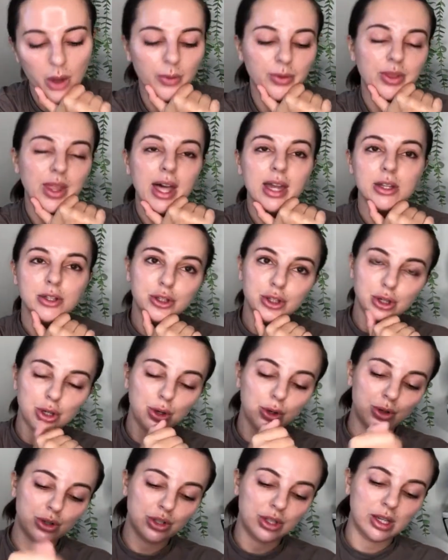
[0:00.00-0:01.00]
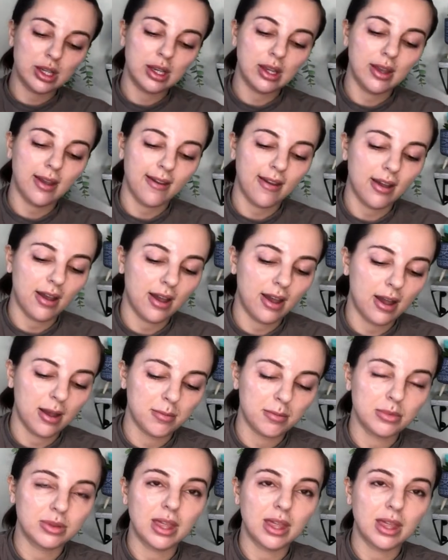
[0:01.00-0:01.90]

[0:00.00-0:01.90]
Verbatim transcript: That is usually, um,